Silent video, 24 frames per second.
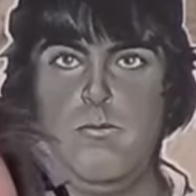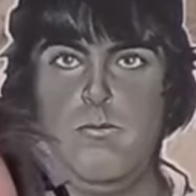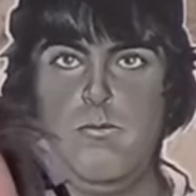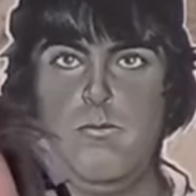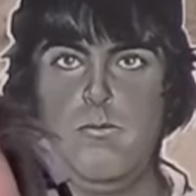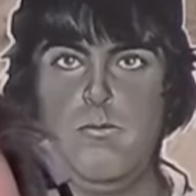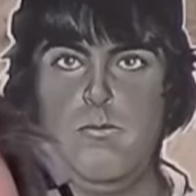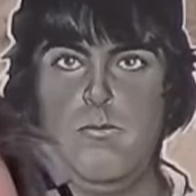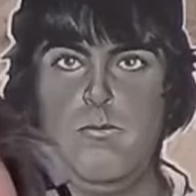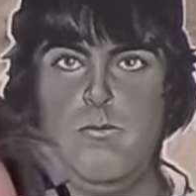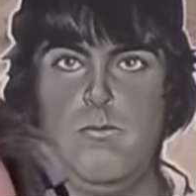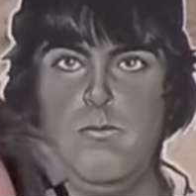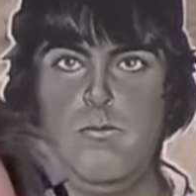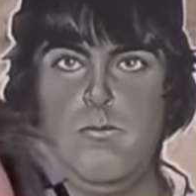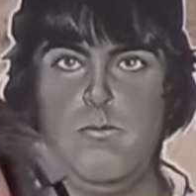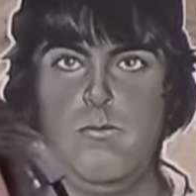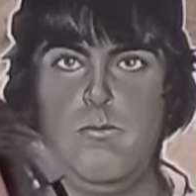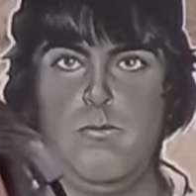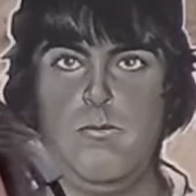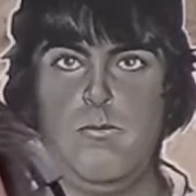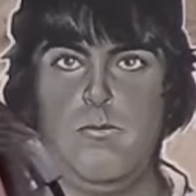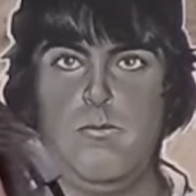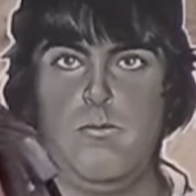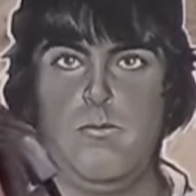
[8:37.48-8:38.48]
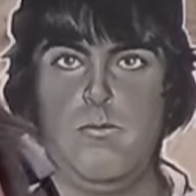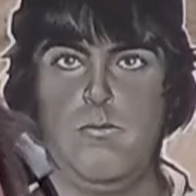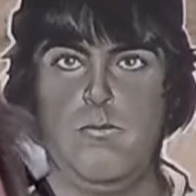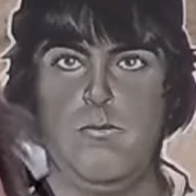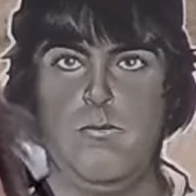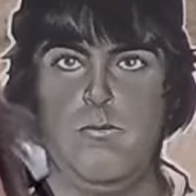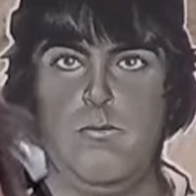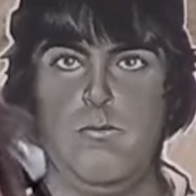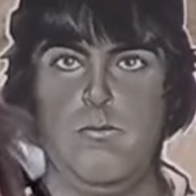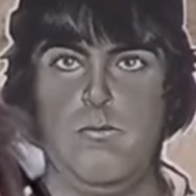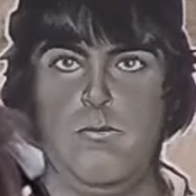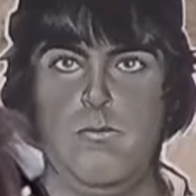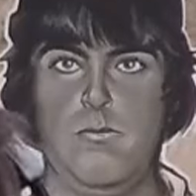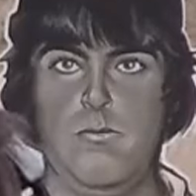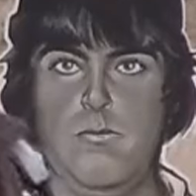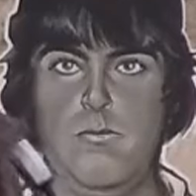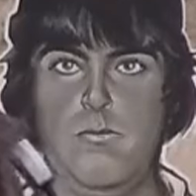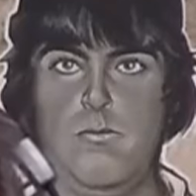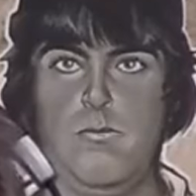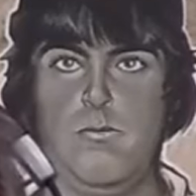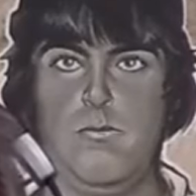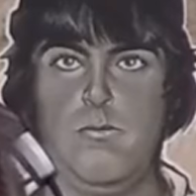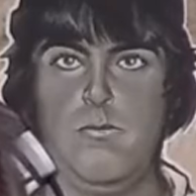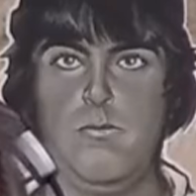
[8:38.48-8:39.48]

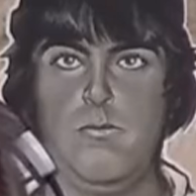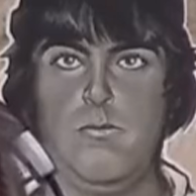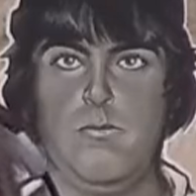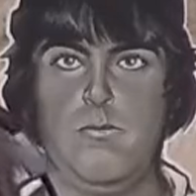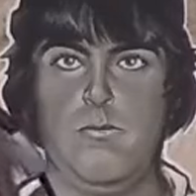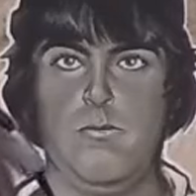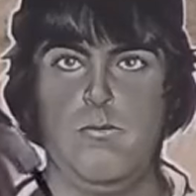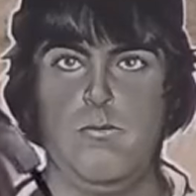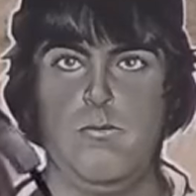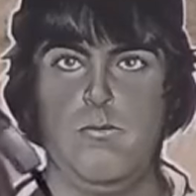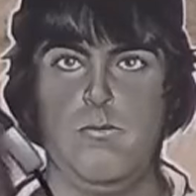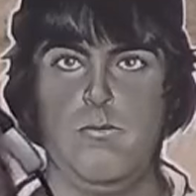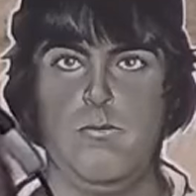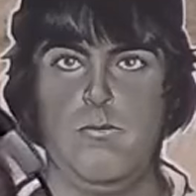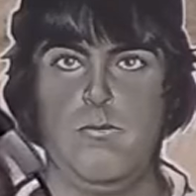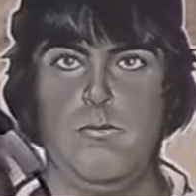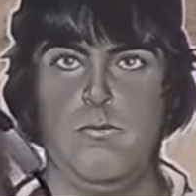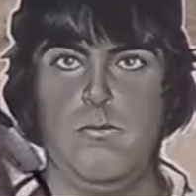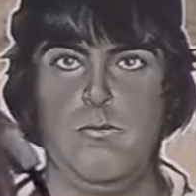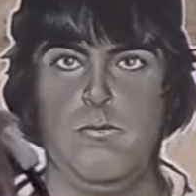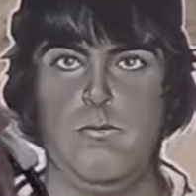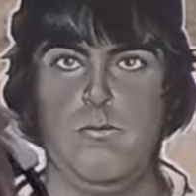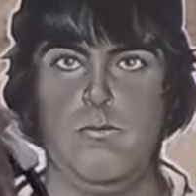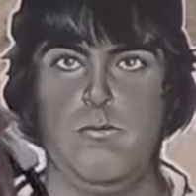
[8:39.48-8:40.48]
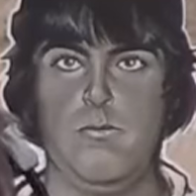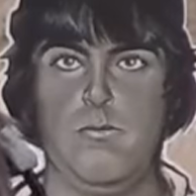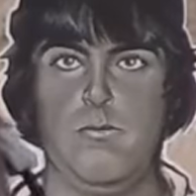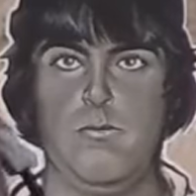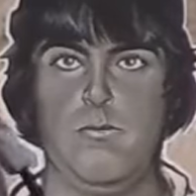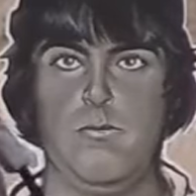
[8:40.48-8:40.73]
No words are spoken by the person on screen.